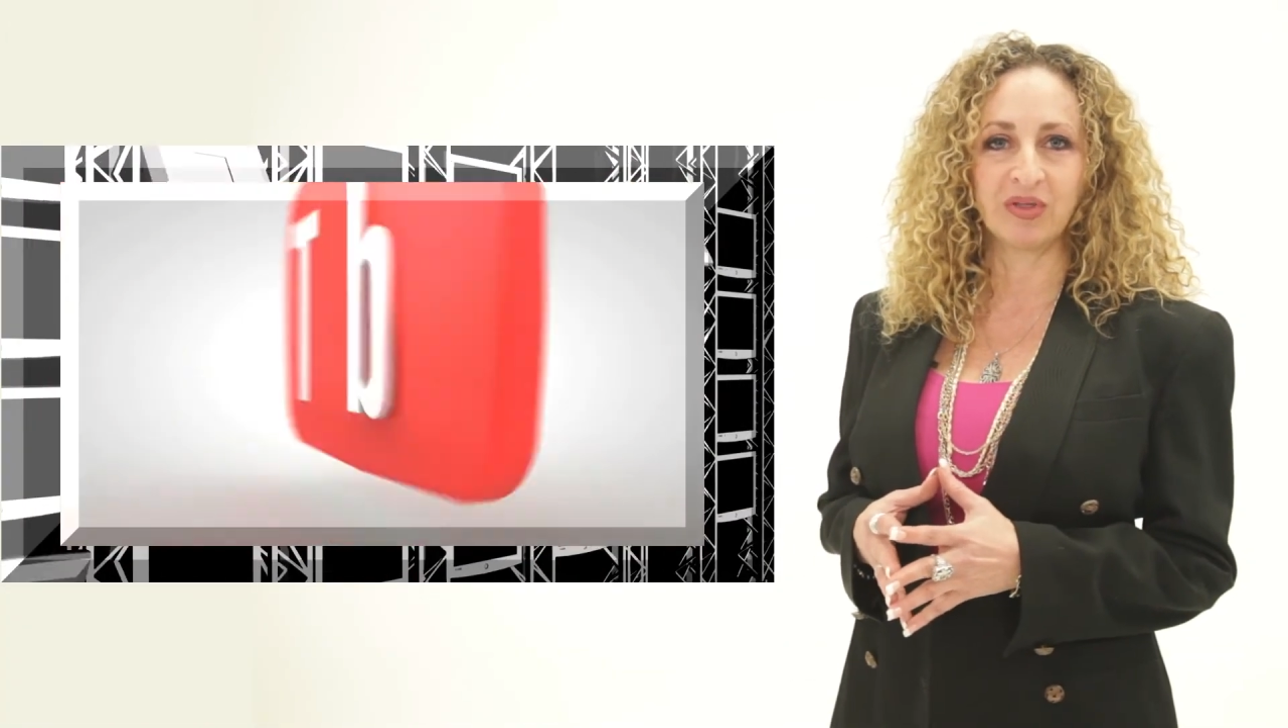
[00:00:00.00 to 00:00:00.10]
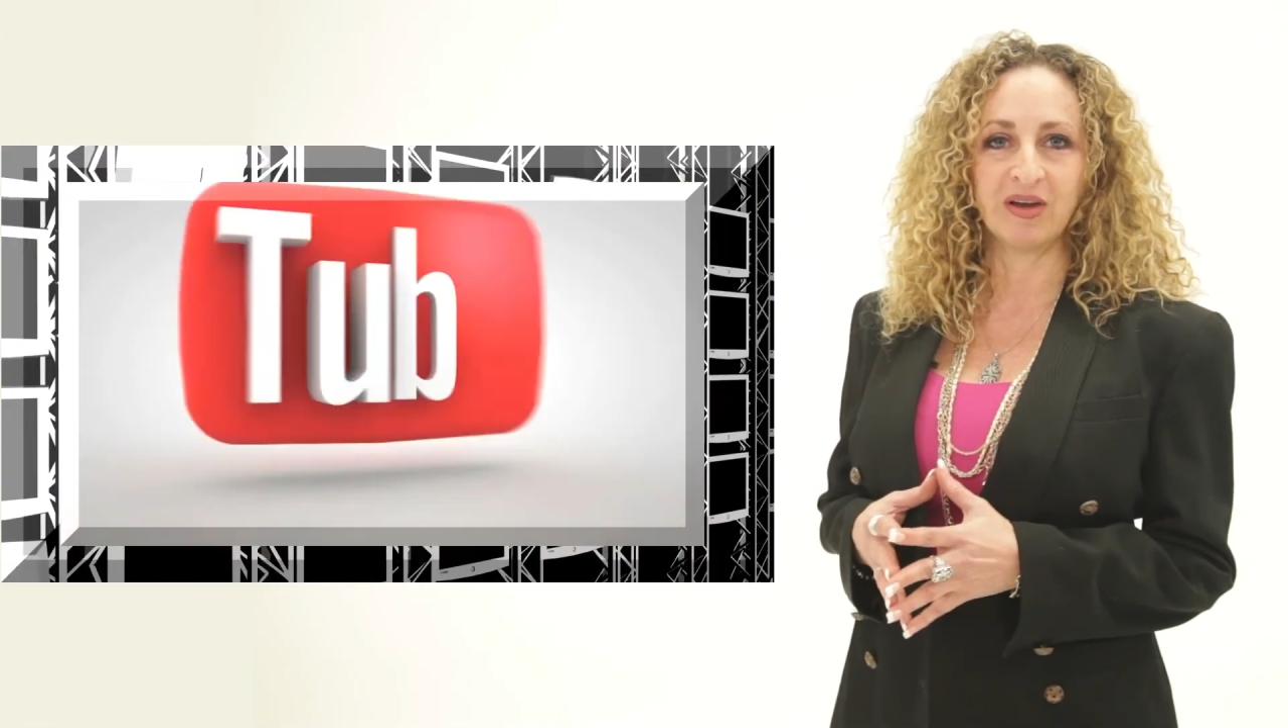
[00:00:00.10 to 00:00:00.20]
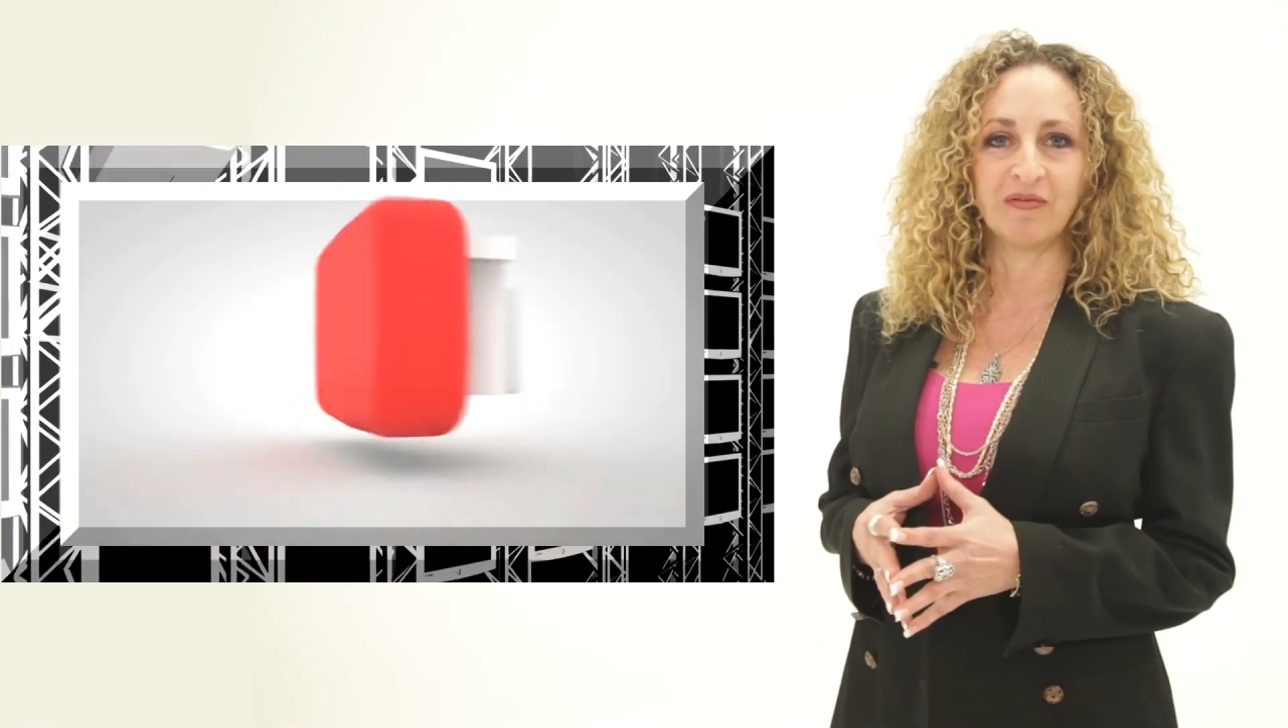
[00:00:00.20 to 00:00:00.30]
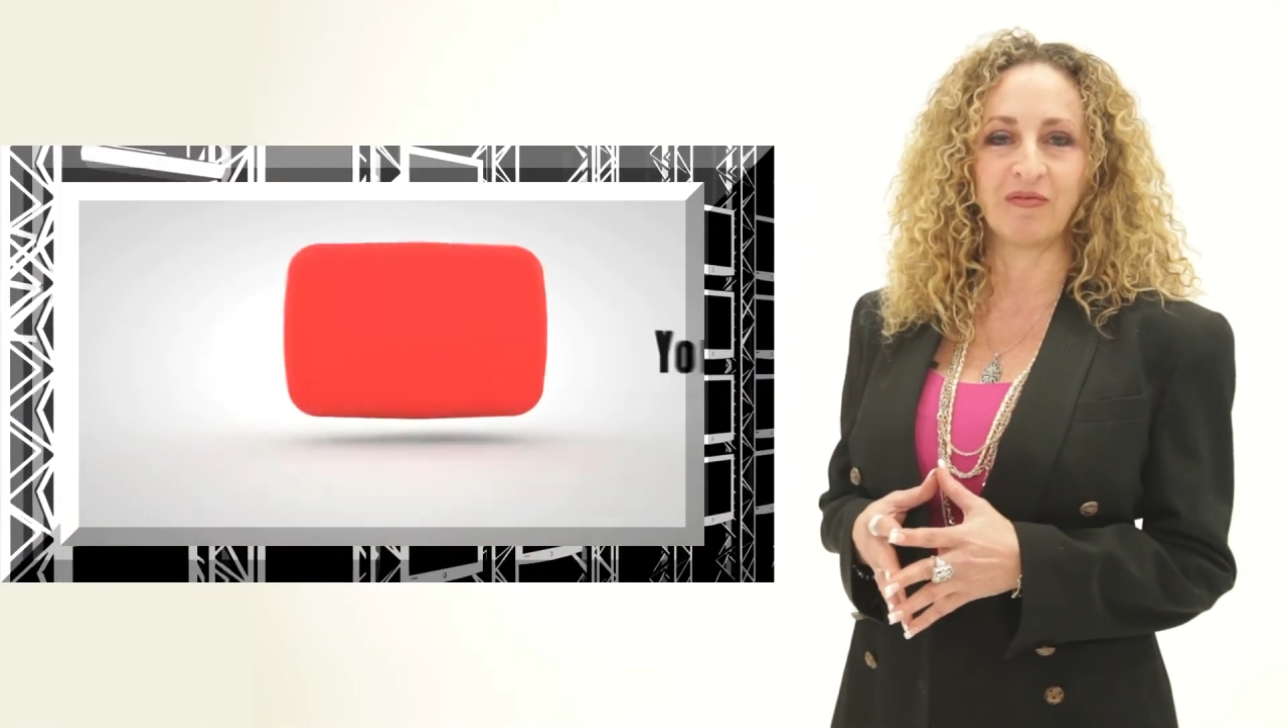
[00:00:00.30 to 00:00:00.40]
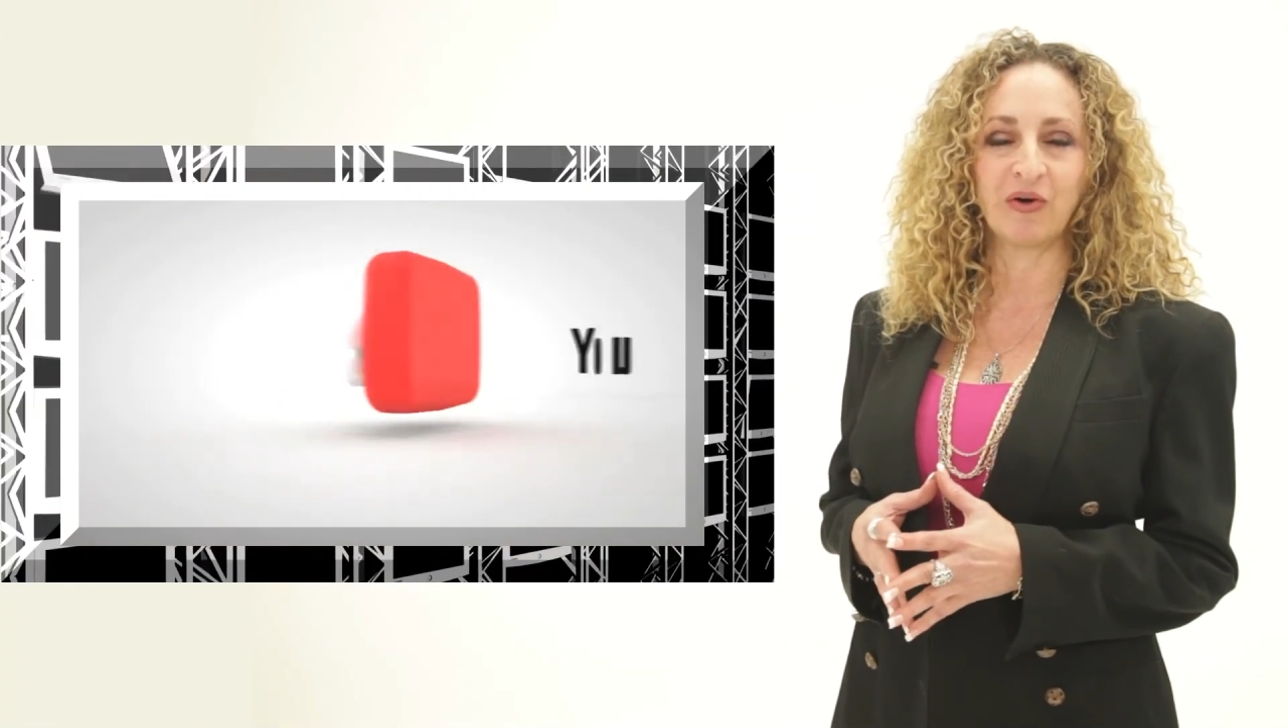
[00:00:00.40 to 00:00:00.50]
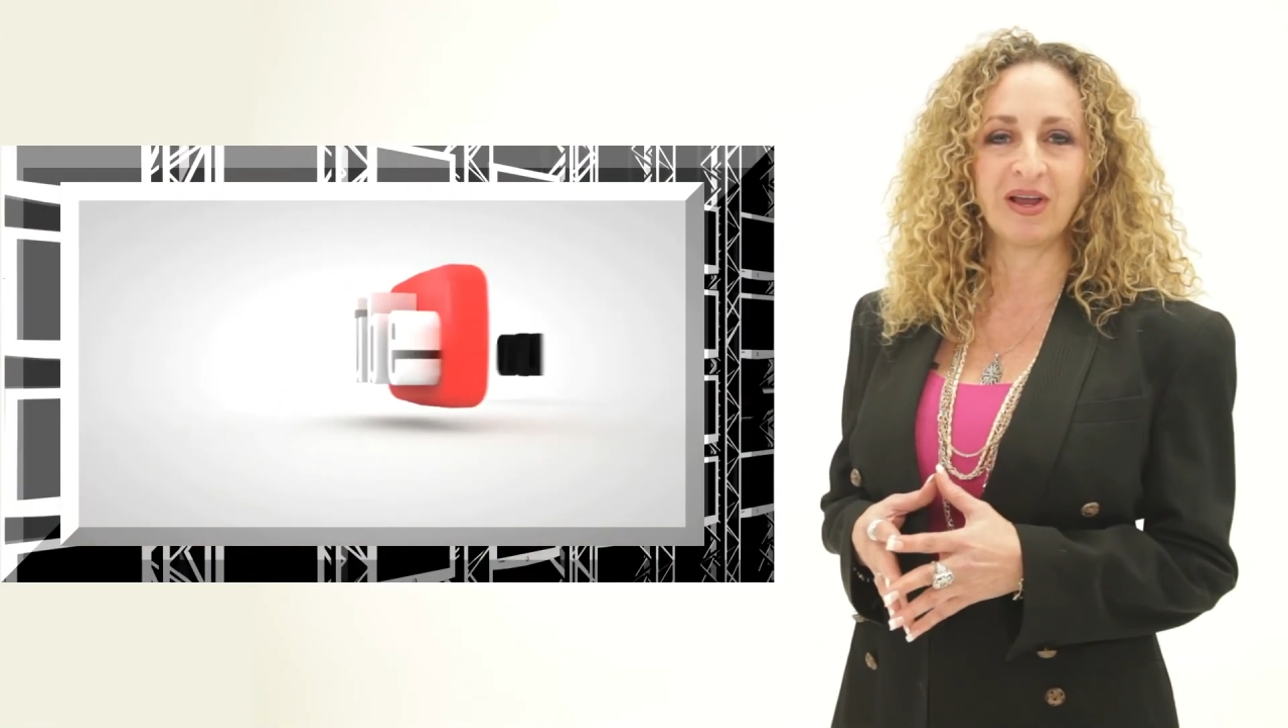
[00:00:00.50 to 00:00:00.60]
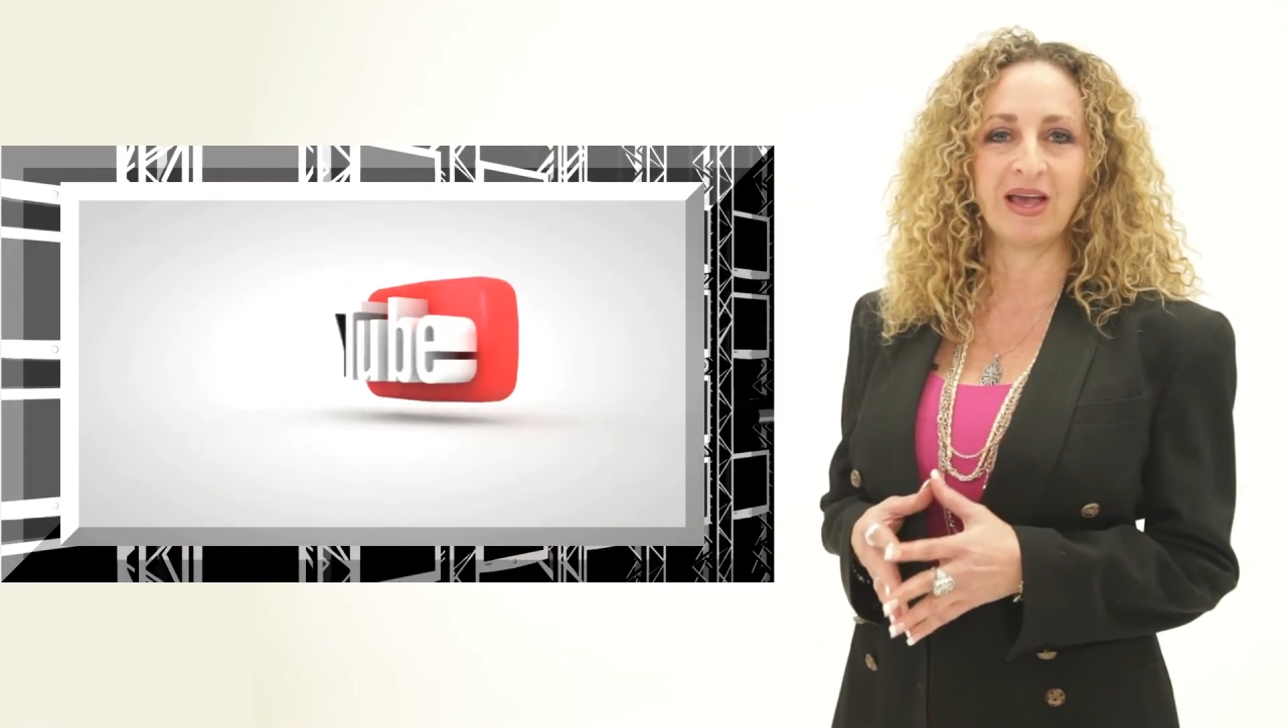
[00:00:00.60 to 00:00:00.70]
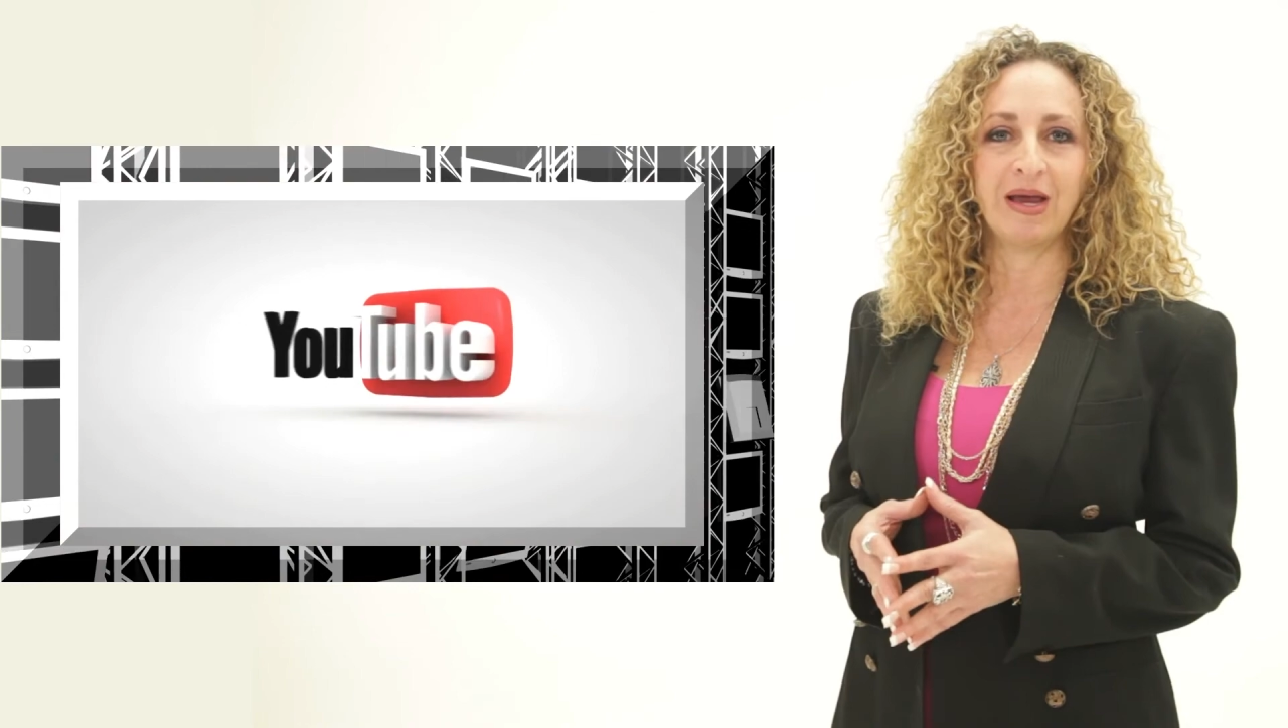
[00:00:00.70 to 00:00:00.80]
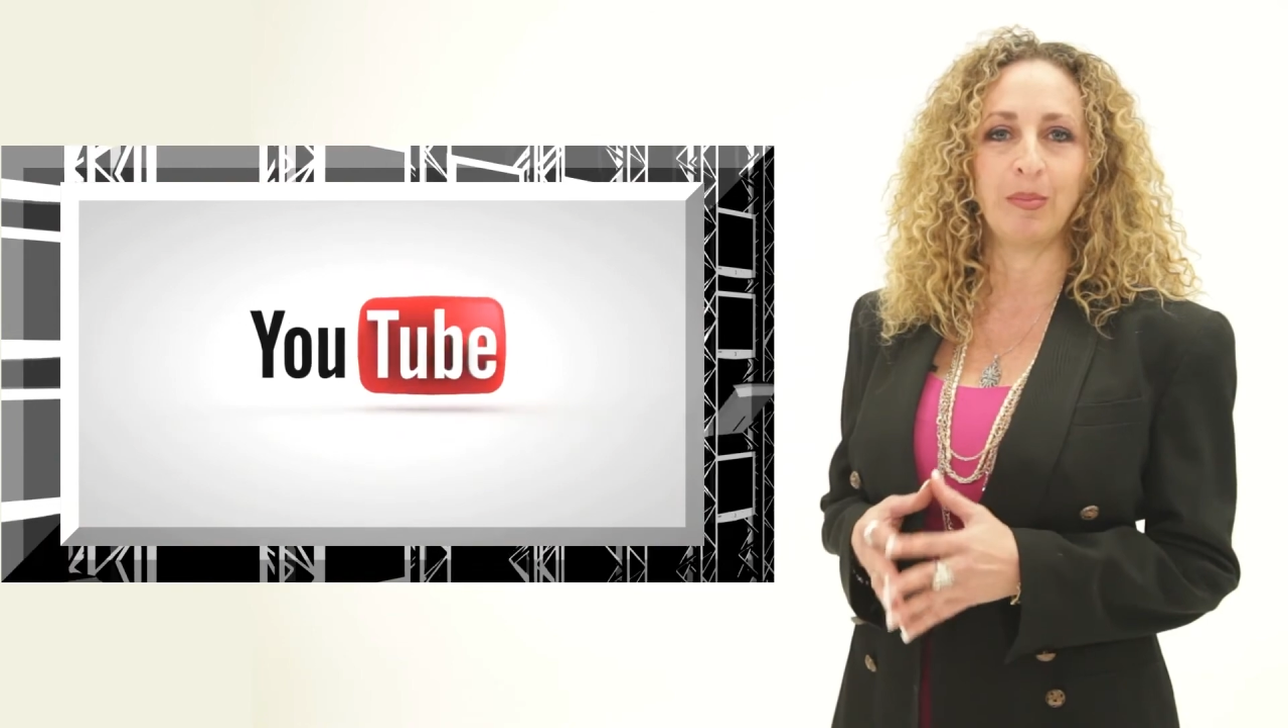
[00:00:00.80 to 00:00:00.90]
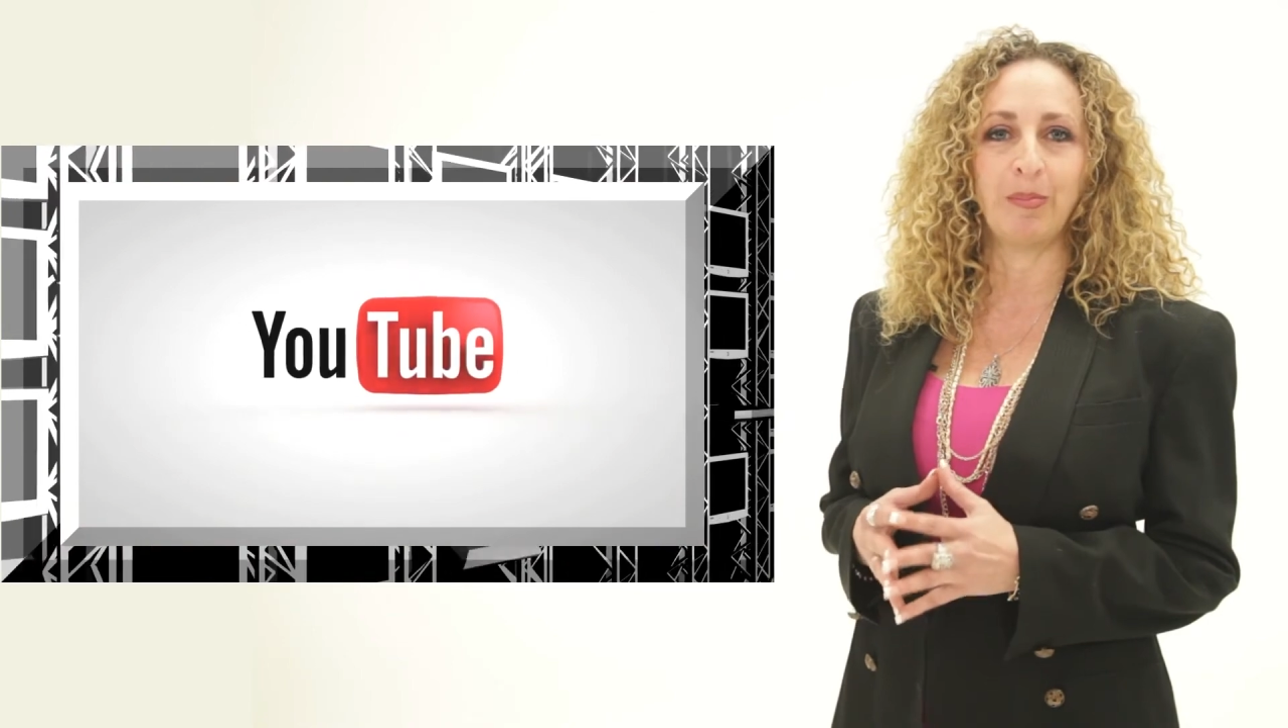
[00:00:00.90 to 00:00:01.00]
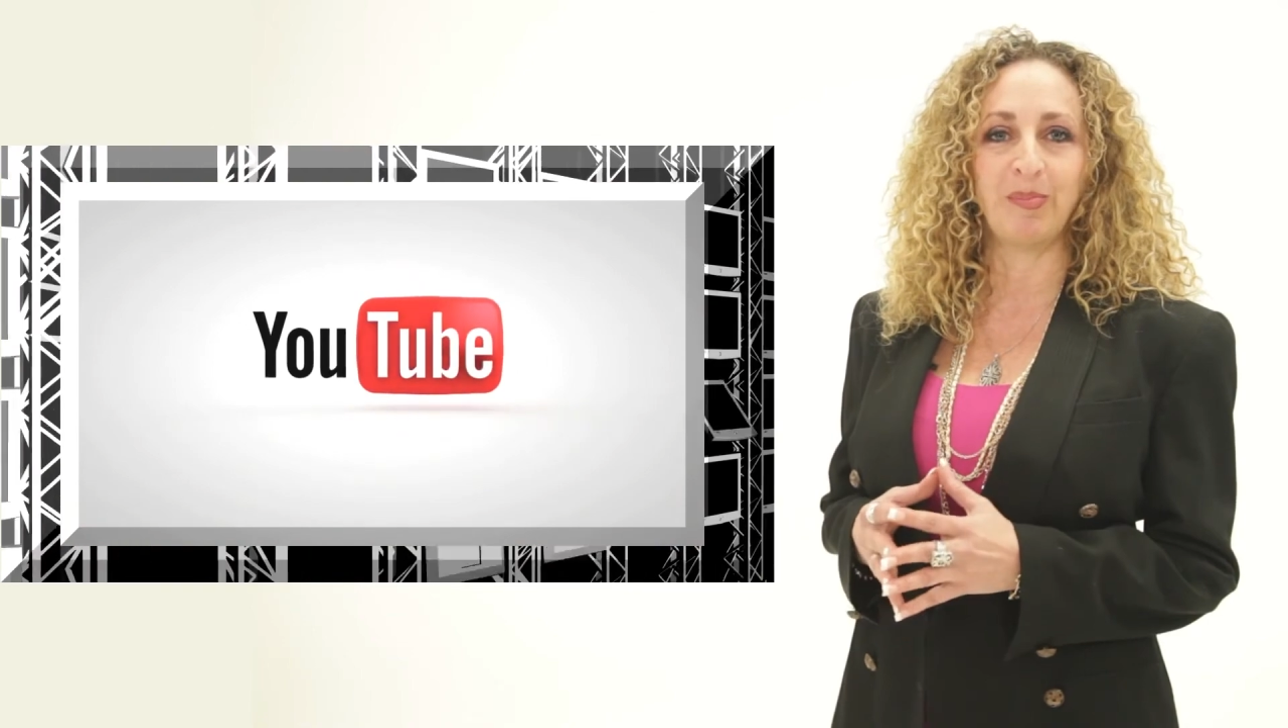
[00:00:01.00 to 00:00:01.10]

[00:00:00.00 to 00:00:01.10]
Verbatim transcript: than 48